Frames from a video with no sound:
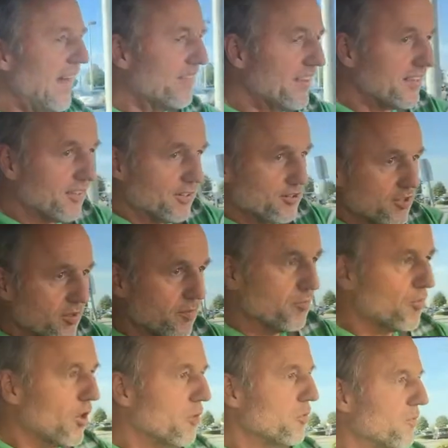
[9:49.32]
I think there's
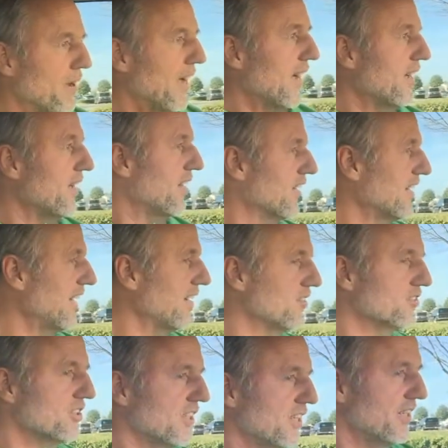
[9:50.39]
something wrong with my
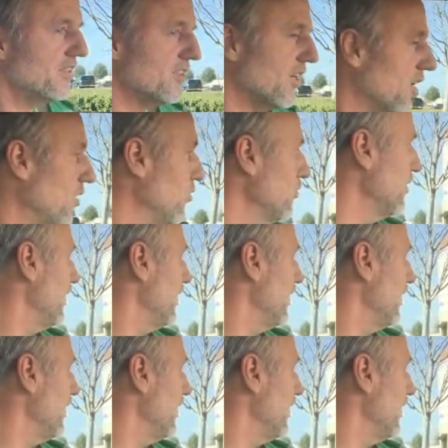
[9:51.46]
account settings on